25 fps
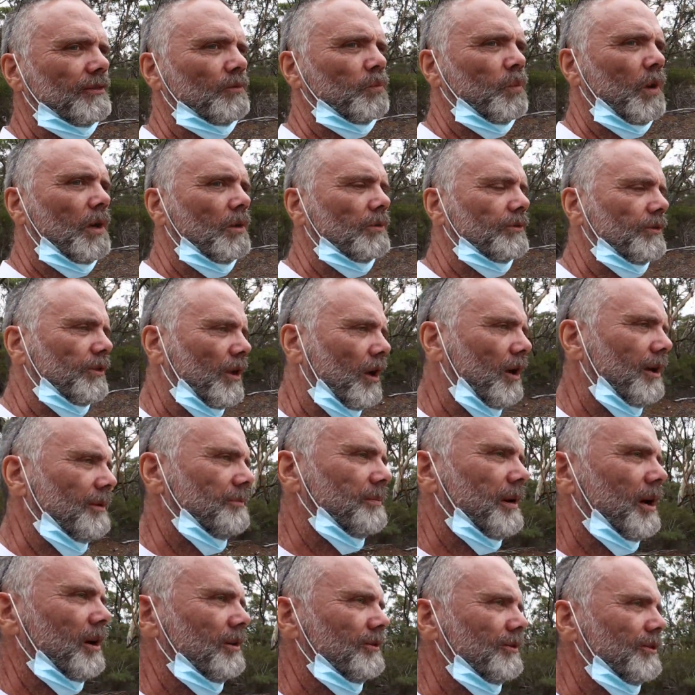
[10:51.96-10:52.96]
It's well
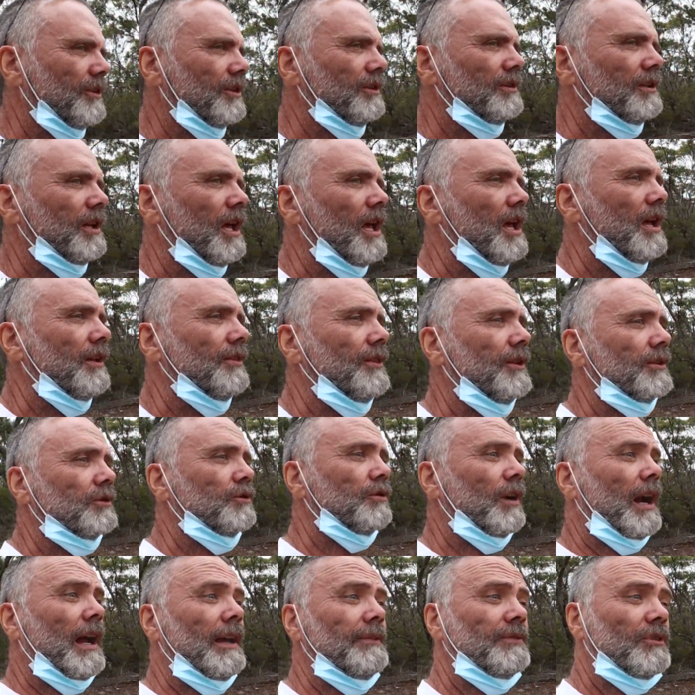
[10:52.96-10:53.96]
signposted. The
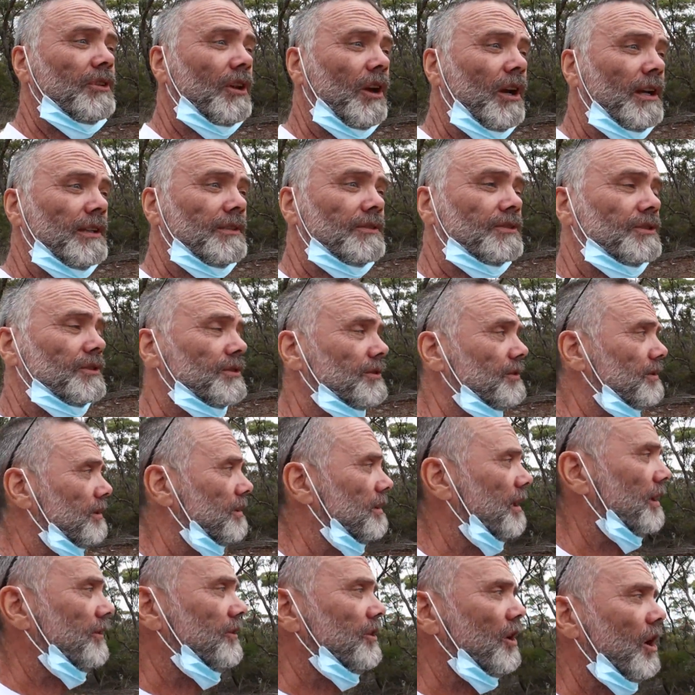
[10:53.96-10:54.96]
gravesites,
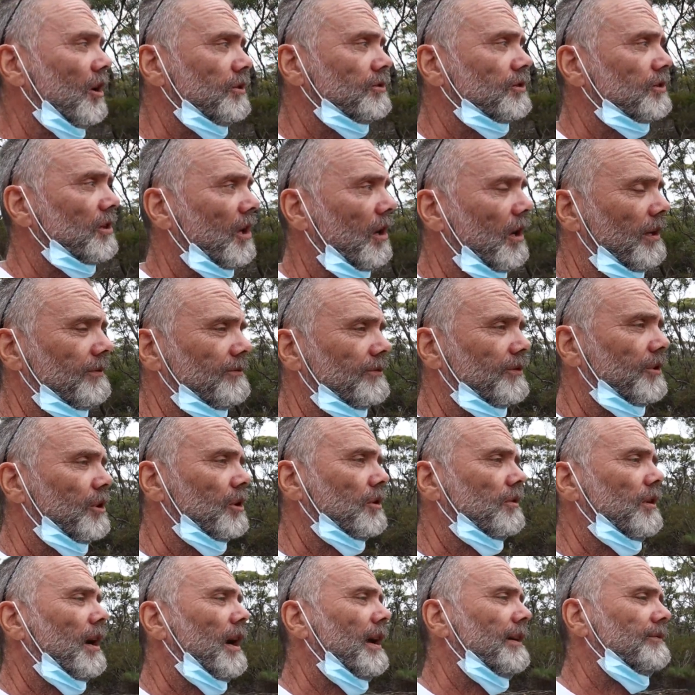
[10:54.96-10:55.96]
there's no sign for
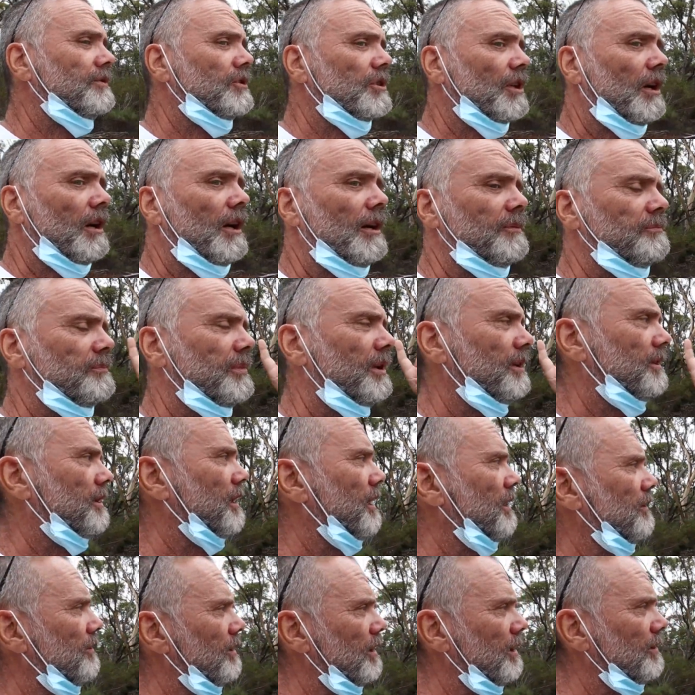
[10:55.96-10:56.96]
the gravesite, but
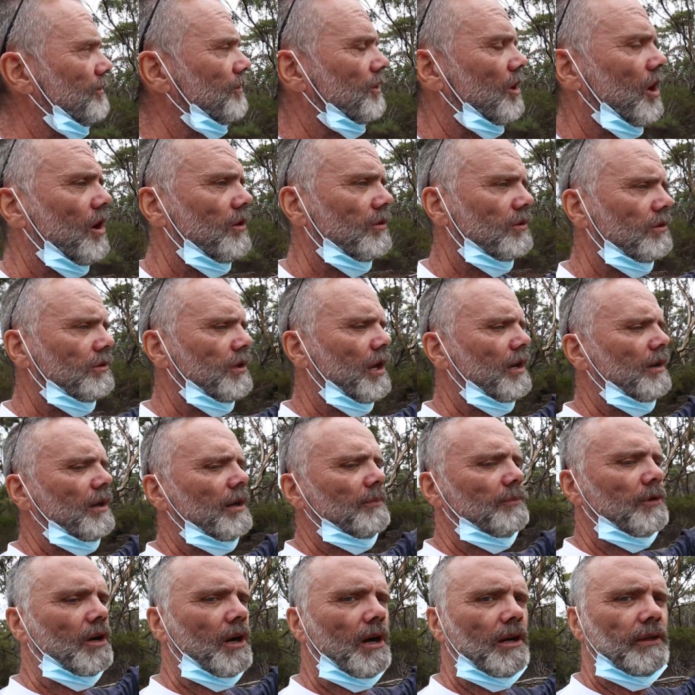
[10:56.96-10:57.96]
there is
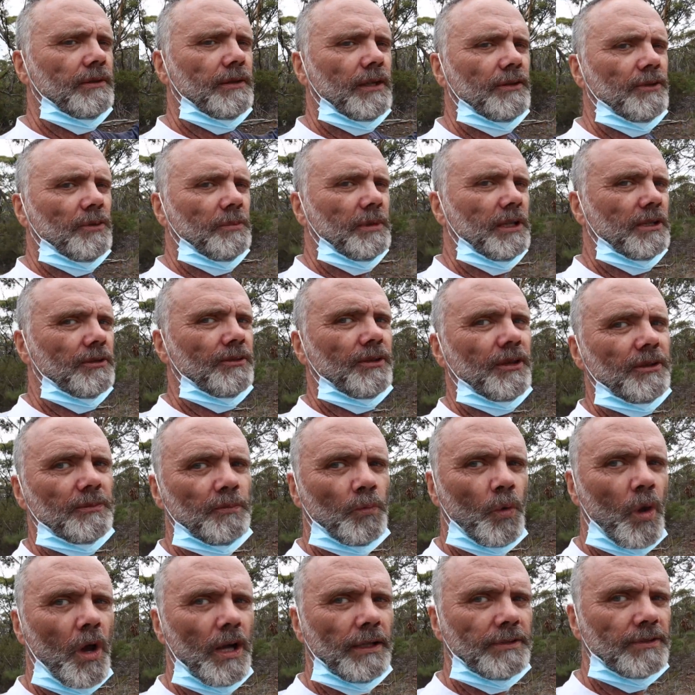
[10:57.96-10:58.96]
Cockernorrup Road. There's a big
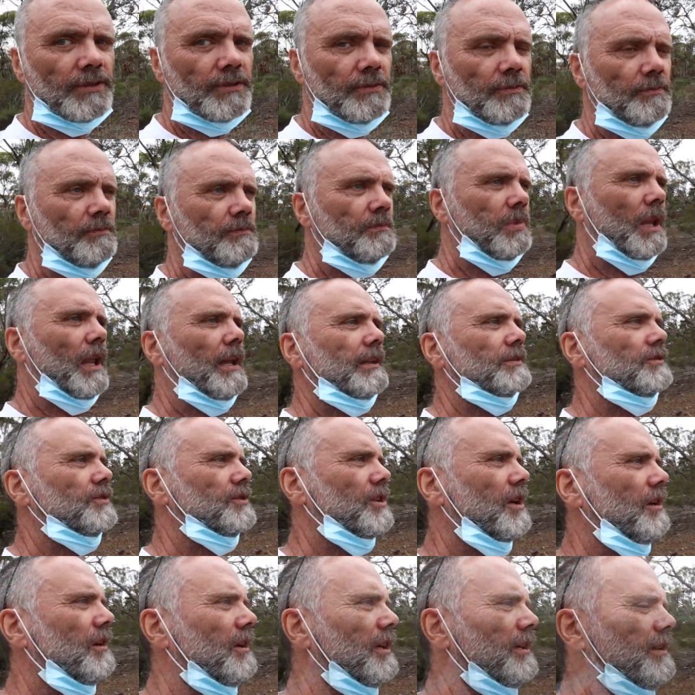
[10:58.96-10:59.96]
white and black
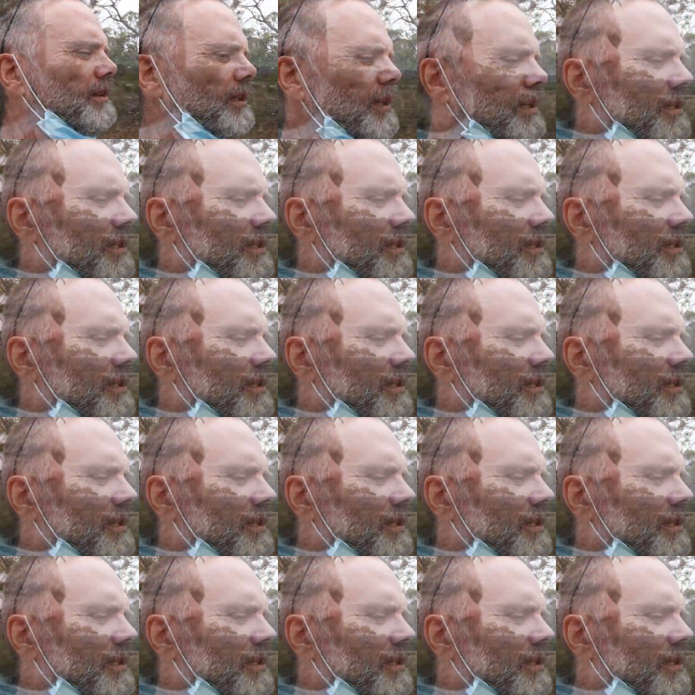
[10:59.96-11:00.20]
sign.